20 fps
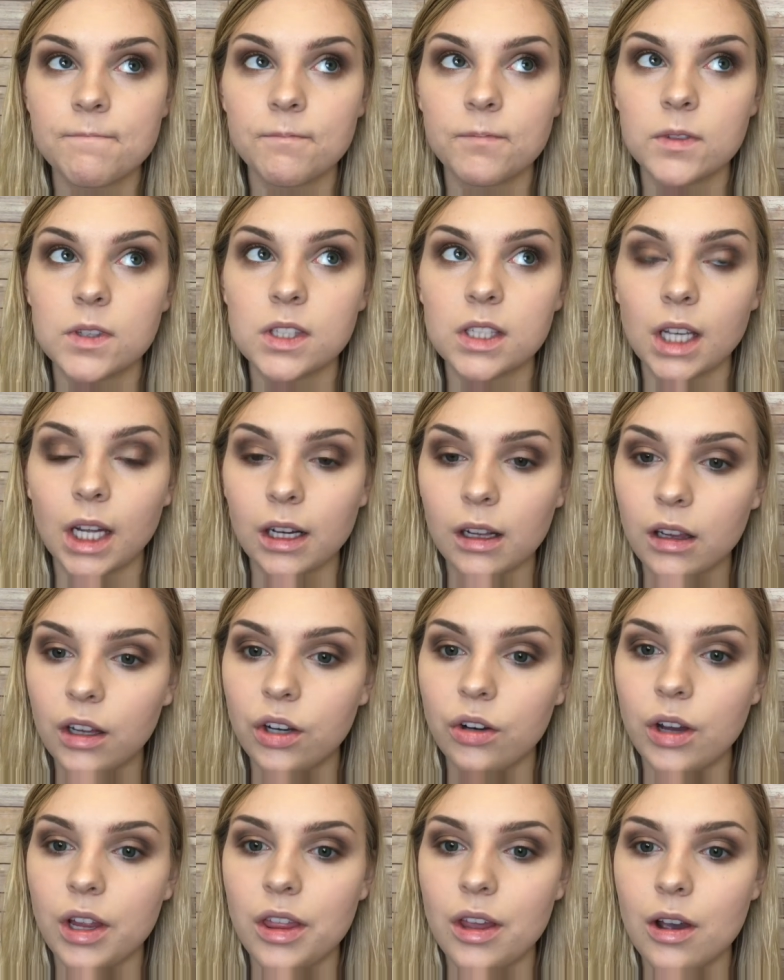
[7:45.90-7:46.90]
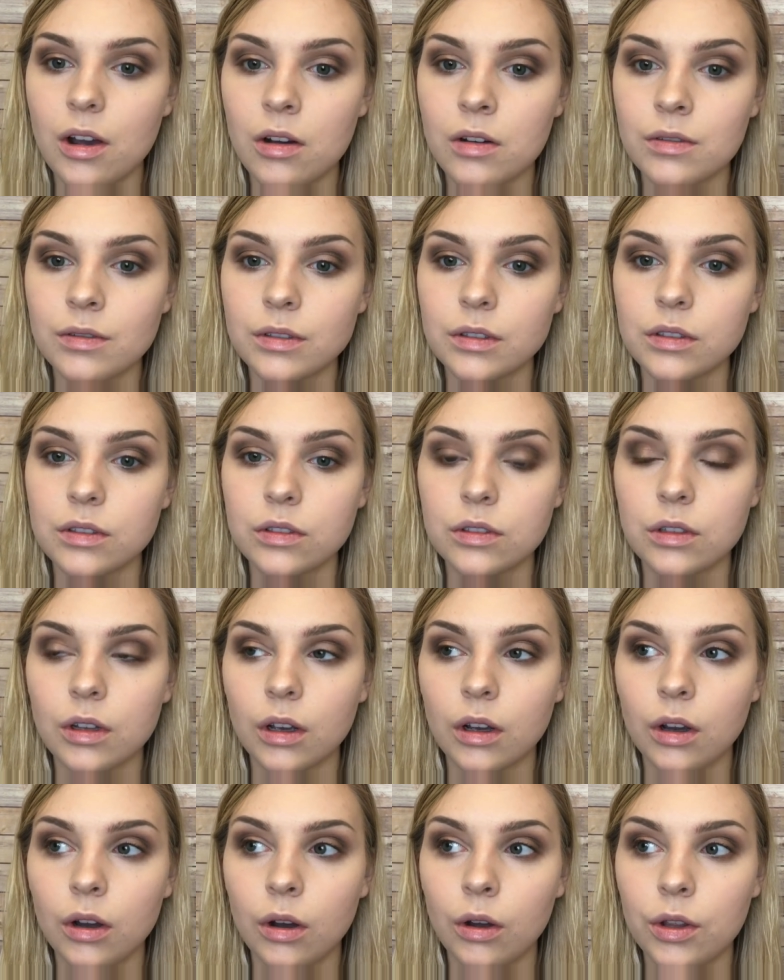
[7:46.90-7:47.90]
It's kind of glittery though,
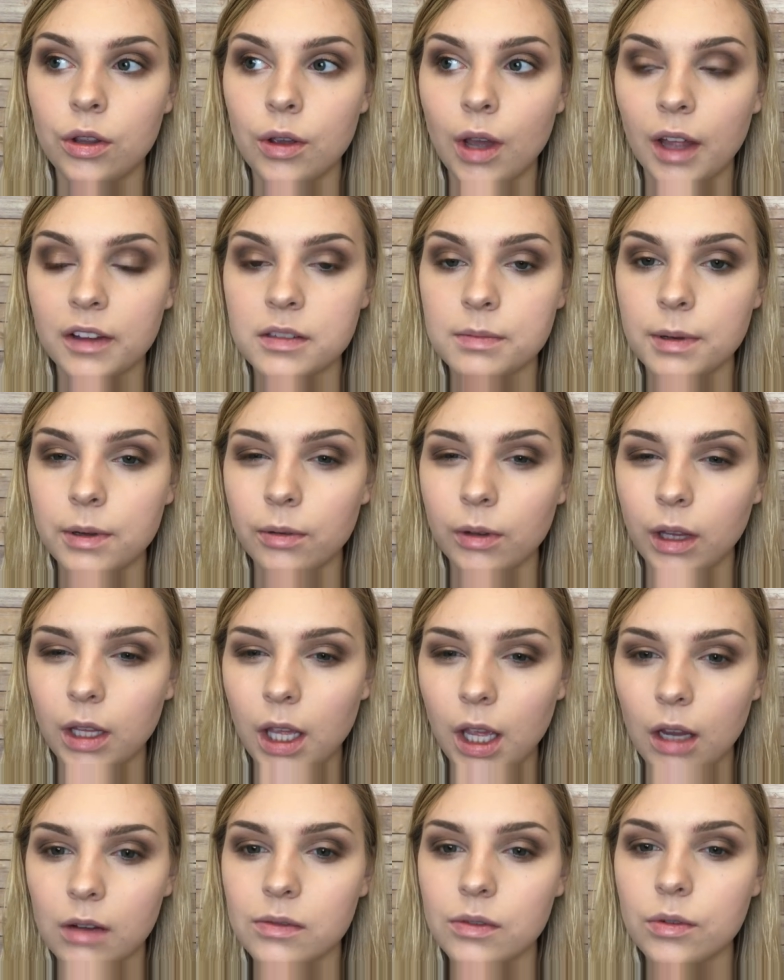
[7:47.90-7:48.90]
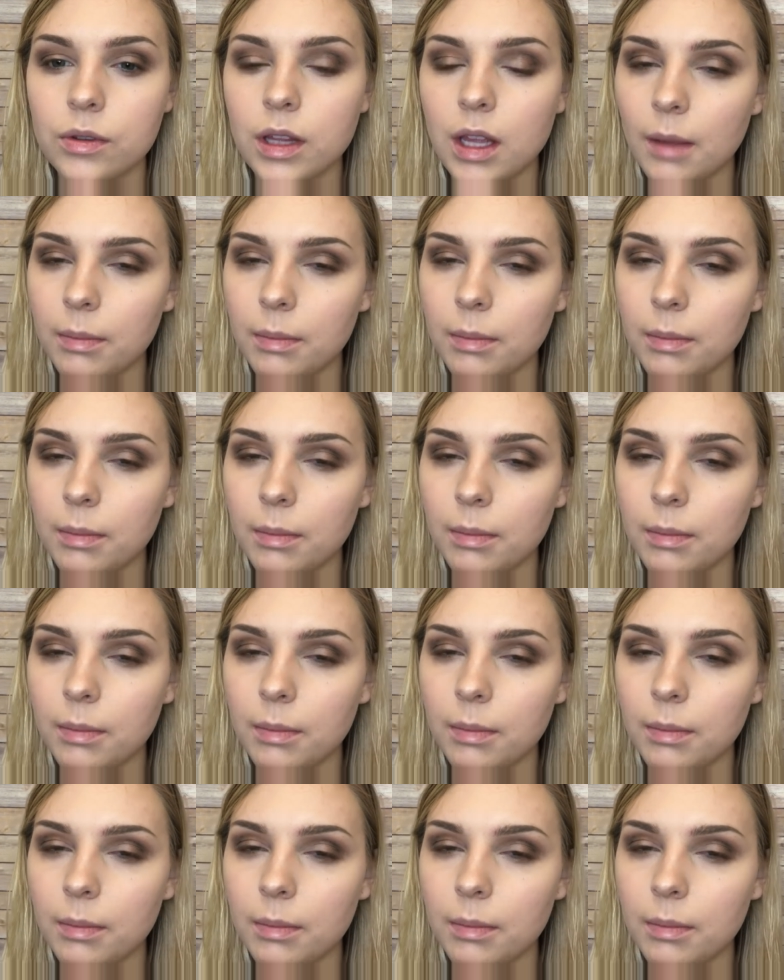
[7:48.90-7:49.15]
so you have to be really careful with the